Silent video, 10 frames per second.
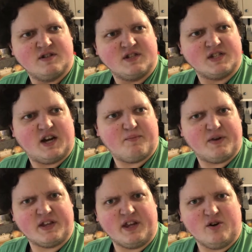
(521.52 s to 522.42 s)
It's not a
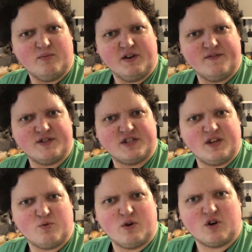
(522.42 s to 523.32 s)
big deal, but if you
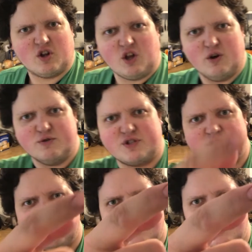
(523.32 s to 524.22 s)
see real close,